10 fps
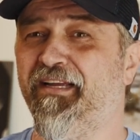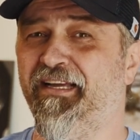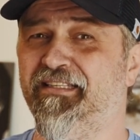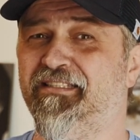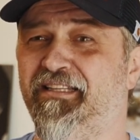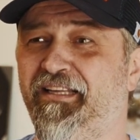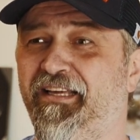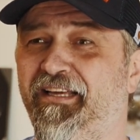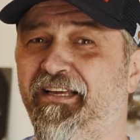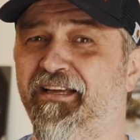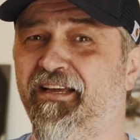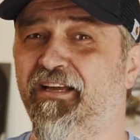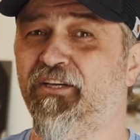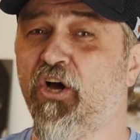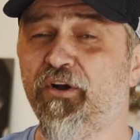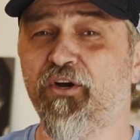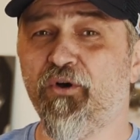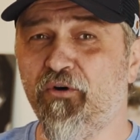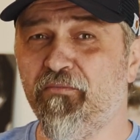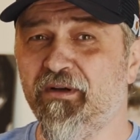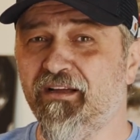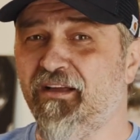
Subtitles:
It's the Kodachrome.